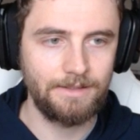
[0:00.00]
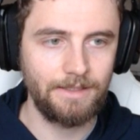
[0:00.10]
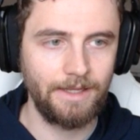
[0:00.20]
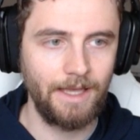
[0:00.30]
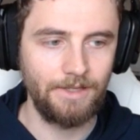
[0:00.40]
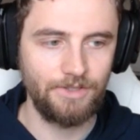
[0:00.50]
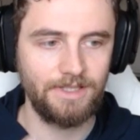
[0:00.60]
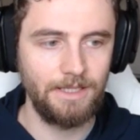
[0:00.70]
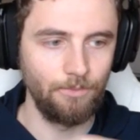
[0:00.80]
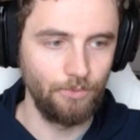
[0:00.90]
I can't
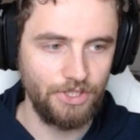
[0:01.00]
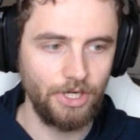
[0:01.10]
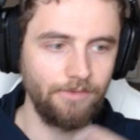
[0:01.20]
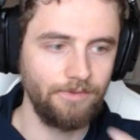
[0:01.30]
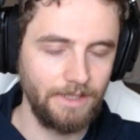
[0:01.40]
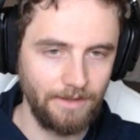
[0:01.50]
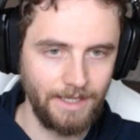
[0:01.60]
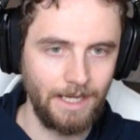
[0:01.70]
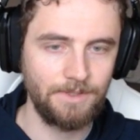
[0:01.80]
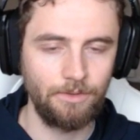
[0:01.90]
just keep reshuffling the
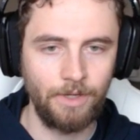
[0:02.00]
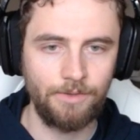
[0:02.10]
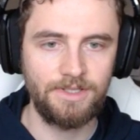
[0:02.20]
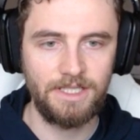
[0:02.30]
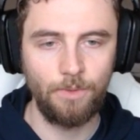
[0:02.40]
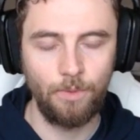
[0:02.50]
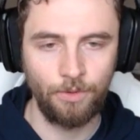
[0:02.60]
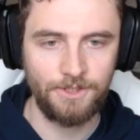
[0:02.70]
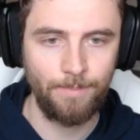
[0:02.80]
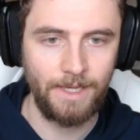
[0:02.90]
captain around to see what
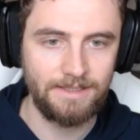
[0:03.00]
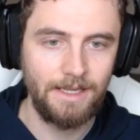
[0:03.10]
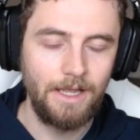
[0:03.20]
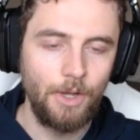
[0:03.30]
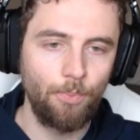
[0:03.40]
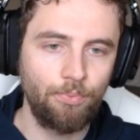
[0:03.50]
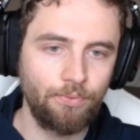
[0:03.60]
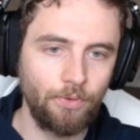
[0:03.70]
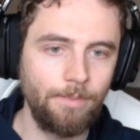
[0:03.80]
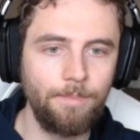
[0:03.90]
works best.
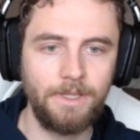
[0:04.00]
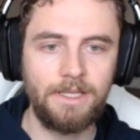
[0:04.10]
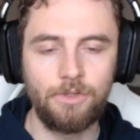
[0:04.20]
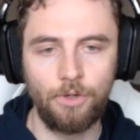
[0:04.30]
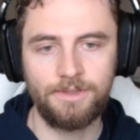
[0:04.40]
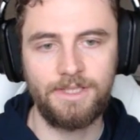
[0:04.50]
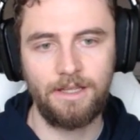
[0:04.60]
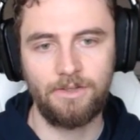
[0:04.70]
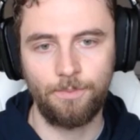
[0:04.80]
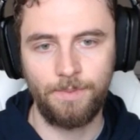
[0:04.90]
Probably not
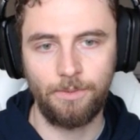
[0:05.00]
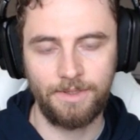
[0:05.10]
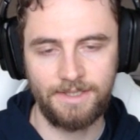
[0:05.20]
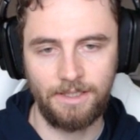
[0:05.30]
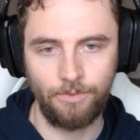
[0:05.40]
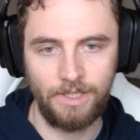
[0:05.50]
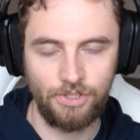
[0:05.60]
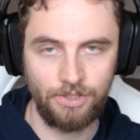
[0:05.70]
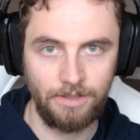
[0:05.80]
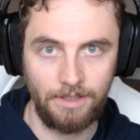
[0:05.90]
taking torpedo
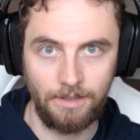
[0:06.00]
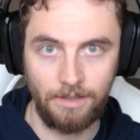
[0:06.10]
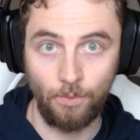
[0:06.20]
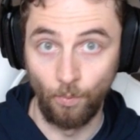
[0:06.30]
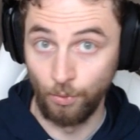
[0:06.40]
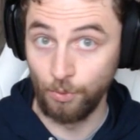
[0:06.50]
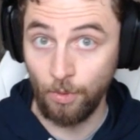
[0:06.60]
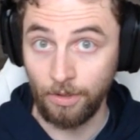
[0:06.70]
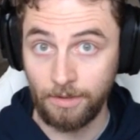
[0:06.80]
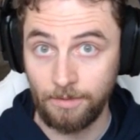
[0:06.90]
acceleration would
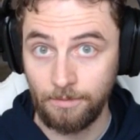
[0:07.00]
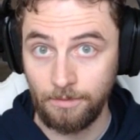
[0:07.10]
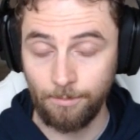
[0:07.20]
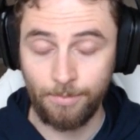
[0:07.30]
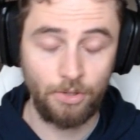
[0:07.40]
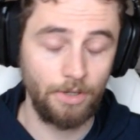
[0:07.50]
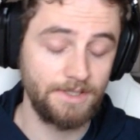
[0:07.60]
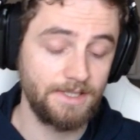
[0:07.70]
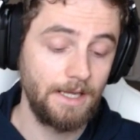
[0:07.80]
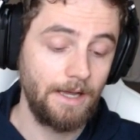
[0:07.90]
work,
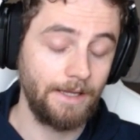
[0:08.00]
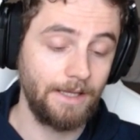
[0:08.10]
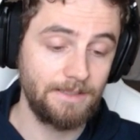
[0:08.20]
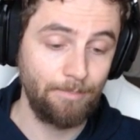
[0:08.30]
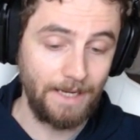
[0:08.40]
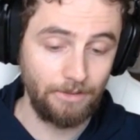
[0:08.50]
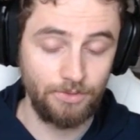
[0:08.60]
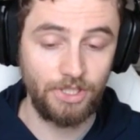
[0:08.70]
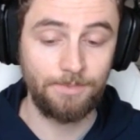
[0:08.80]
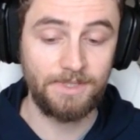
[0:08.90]
because against
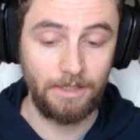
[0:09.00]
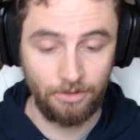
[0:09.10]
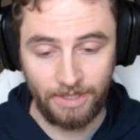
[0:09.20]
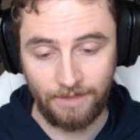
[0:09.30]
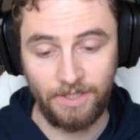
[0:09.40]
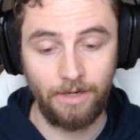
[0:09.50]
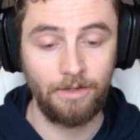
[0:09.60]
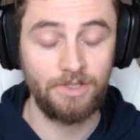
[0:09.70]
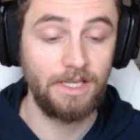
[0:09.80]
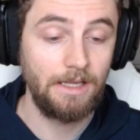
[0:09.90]
battleships, aircraft
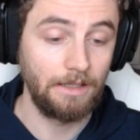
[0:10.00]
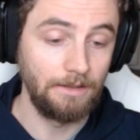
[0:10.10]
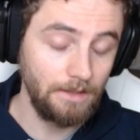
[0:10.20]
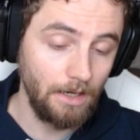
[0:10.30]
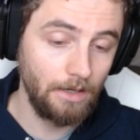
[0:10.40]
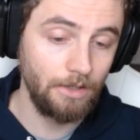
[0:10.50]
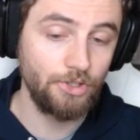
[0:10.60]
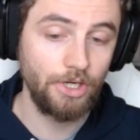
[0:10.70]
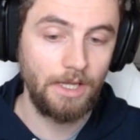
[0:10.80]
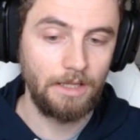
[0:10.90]
carriers, and
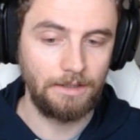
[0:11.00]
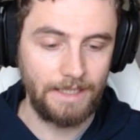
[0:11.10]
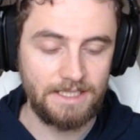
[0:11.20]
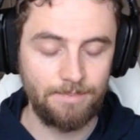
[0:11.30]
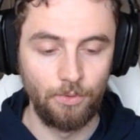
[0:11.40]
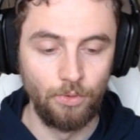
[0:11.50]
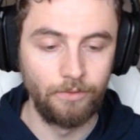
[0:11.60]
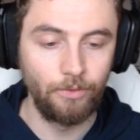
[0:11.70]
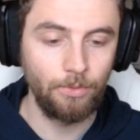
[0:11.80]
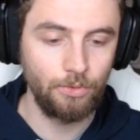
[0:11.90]
large, less
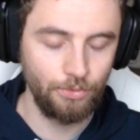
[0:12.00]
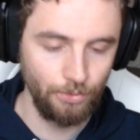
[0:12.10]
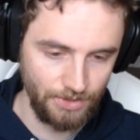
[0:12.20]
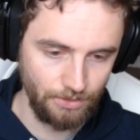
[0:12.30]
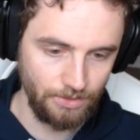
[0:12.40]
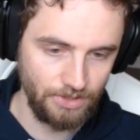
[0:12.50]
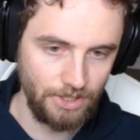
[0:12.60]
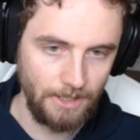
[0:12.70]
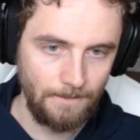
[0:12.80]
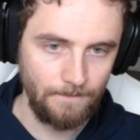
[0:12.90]
maneuverable cruisers,
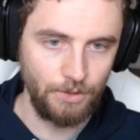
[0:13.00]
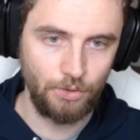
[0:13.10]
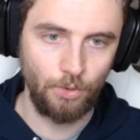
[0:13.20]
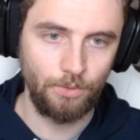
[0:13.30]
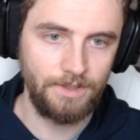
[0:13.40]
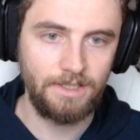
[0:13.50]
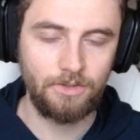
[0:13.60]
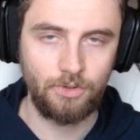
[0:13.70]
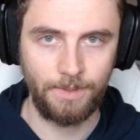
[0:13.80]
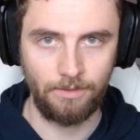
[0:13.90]
you don't need the
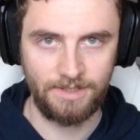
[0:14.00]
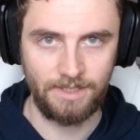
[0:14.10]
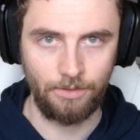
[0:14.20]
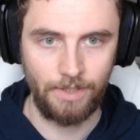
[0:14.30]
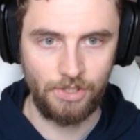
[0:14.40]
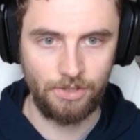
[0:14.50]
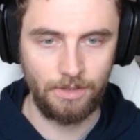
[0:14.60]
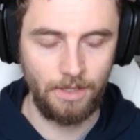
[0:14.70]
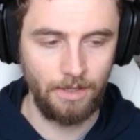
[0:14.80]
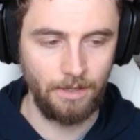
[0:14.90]
torpedo acceleration,
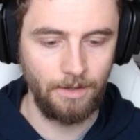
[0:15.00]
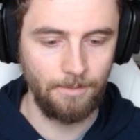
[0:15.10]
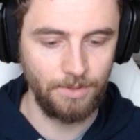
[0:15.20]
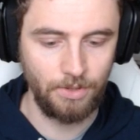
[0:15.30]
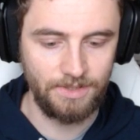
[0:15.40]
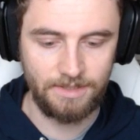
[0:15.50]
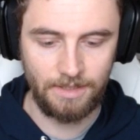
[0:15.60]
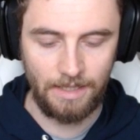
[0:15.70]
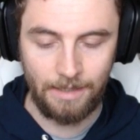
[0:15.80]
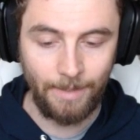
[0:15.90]
and
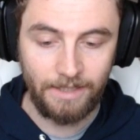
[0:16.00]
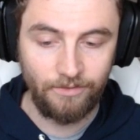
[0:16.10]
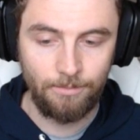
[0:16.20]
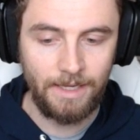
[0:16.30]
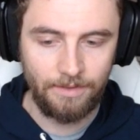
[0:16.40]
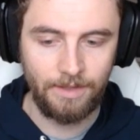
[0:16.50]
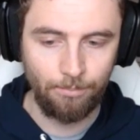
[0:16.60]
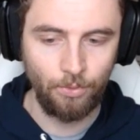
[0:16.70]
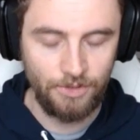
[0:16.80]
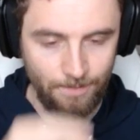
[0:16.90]
it might even make the
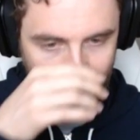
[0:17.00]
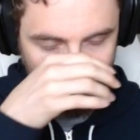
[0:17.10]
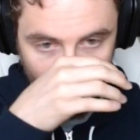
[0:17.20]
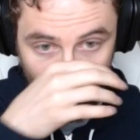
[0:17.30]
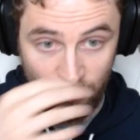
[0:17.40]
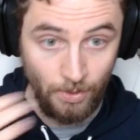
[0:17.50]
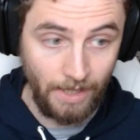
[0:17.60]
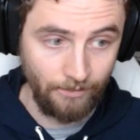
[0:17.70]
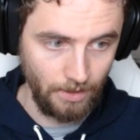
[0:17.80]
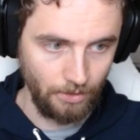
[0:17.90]
approach better because you
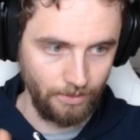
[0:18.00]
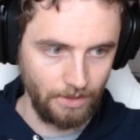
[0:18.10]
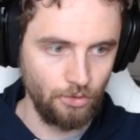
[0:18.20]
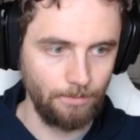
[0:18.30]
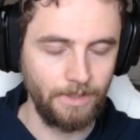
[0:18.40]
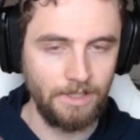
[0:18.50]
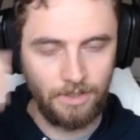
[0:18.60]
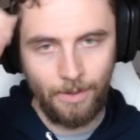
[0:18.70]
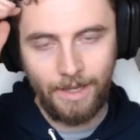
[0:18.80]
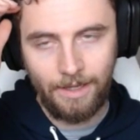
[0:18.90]
have a greater drop range.
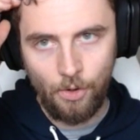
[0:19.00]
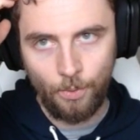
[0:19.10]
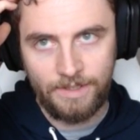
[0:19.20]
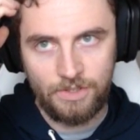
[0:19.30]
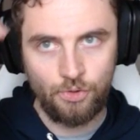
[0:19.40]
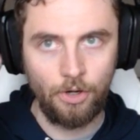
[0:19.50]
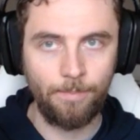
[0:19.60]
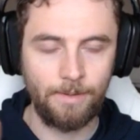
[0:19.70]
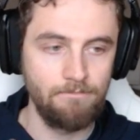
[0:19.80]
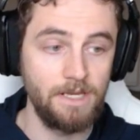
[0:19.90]
Now, I always
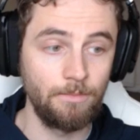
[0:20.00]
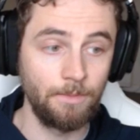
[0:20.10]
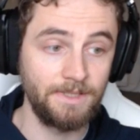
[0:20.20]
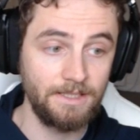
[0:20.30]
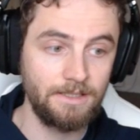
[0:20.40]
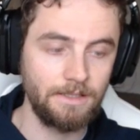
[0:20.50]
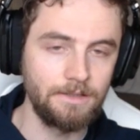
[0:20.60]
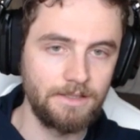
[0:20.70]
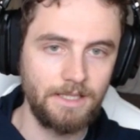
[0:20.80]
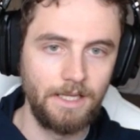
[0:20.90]
drop at minimum
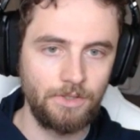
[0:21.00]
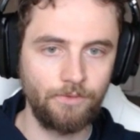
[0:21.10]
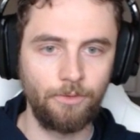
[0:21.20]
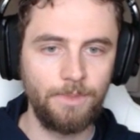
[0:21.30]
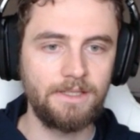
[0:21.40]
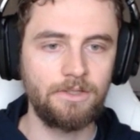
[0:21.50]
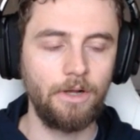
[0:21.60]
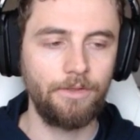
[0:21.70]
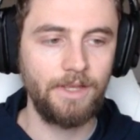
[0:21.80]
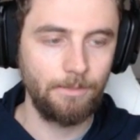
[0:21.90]
distance, so for me that's
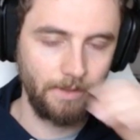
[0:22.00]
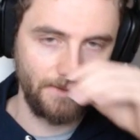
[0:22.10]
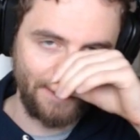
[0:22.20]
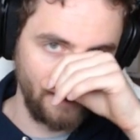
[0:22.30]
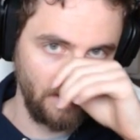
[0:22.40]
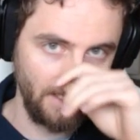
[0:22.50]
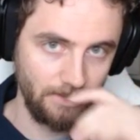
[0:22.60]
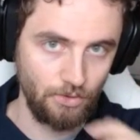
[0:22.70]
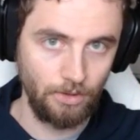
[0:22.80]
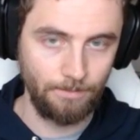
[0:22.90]
not a thing, but if somebody likes
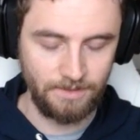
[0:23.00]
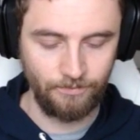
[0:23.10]
the drops